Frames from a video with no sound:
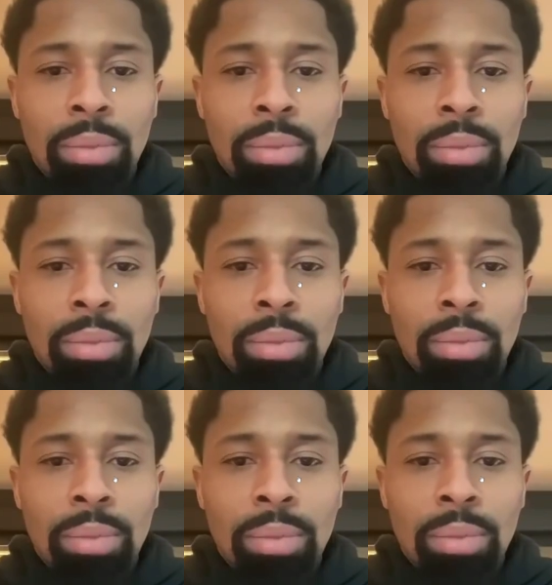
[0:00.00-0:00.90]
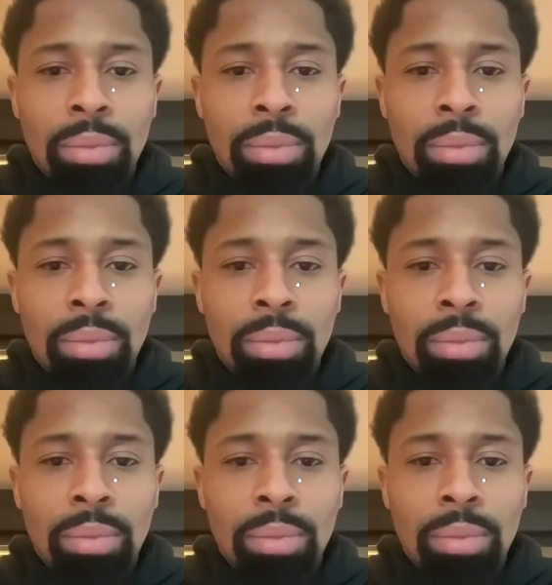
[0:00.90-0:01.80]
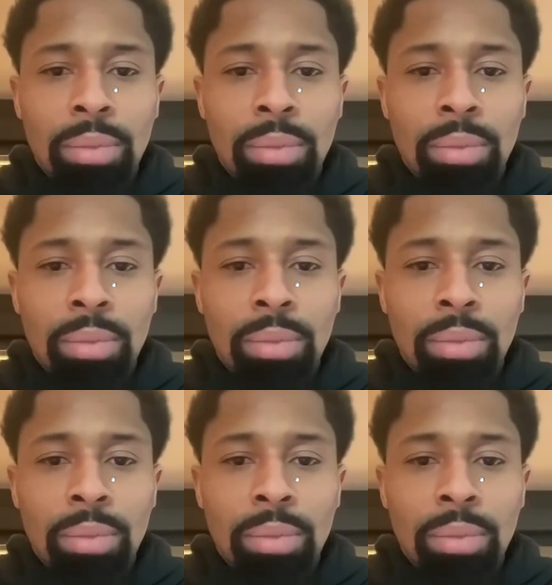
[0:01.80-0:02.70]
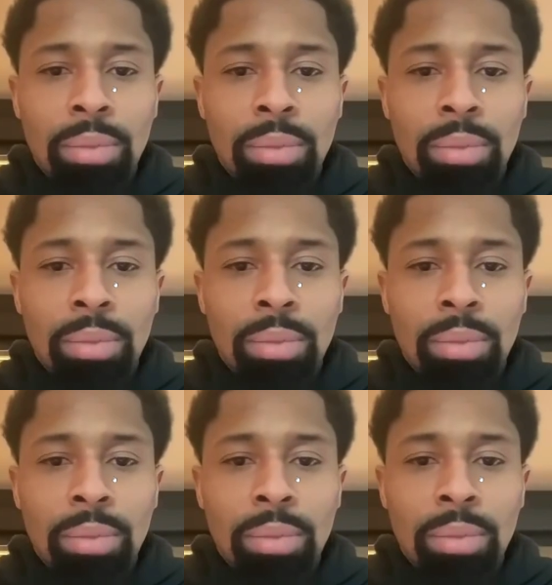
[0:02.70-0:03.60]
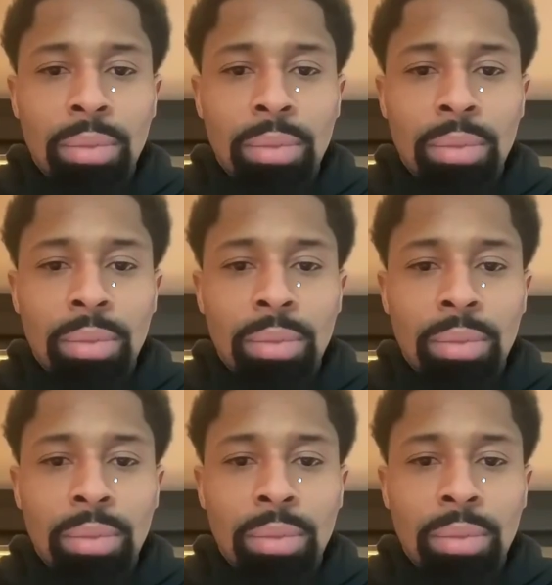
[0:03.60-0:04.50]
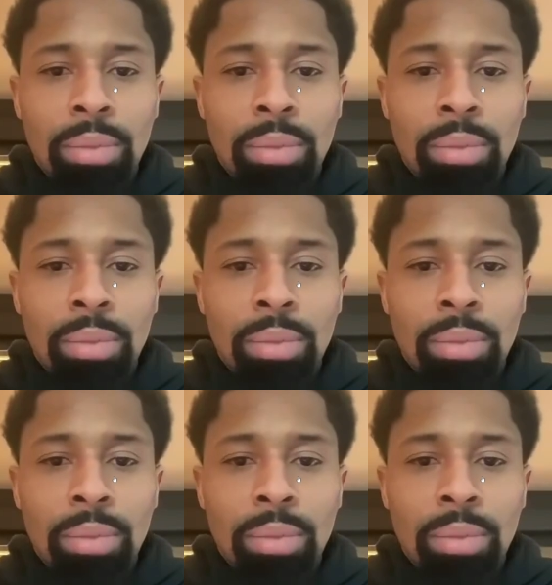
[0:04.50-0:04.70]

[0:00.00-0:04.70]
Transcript: [no speech]